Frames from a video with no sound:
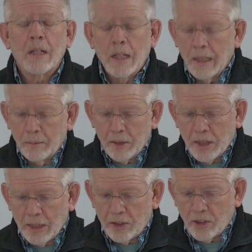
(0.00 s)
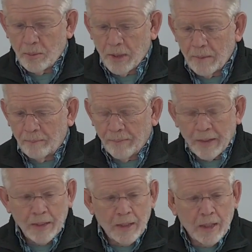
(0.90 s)
Let me tell you something.
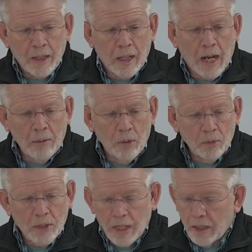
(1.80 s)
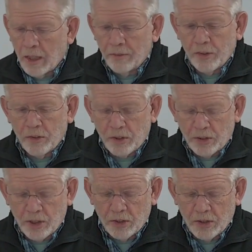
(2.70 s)
I wrote down a, a few
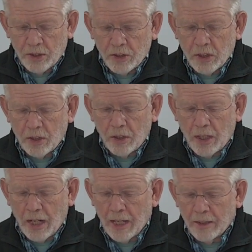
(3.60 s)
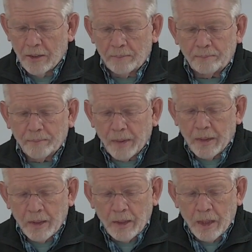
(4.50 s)
statistics here, and
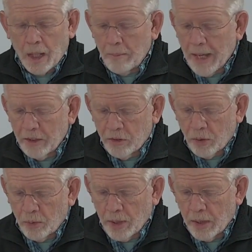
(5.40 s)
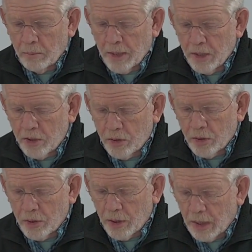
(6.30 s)
Amanda's already
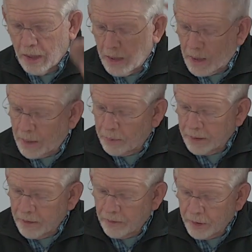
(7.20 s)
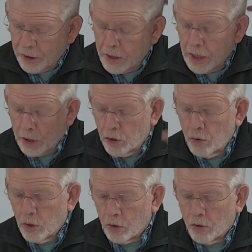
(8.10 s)
ministered, uh, I believe she did a two
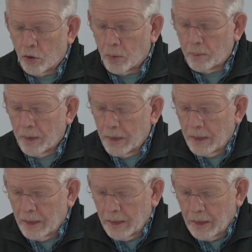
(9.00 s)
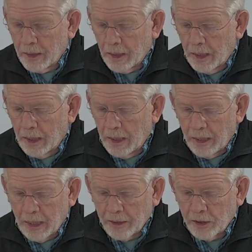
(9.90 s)
year term uh,
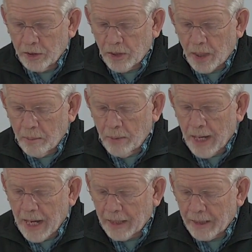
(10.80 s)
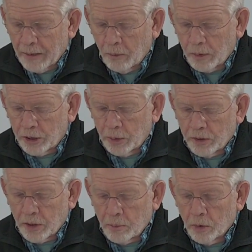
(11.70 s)
and just got back, where she was
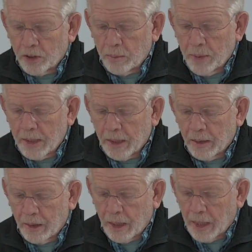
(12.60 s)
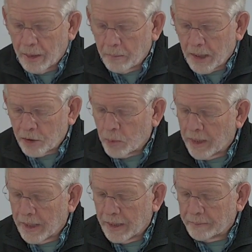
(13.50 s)
in Mozambique and, and Botswana,